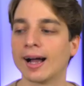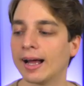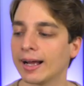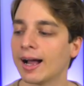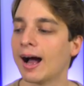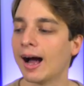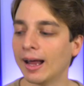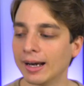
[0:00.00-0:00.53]

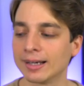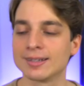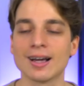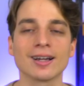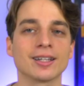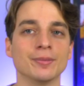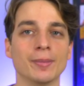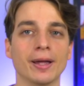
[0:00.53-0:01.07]
iconic
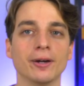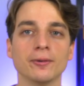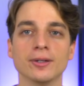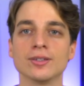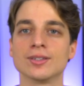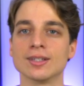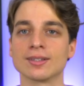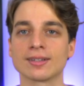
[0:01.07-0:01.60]

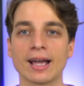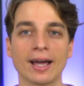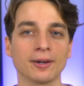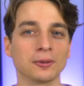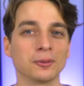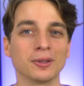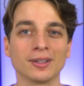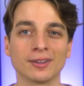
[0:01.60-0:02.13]
documentaries in this category.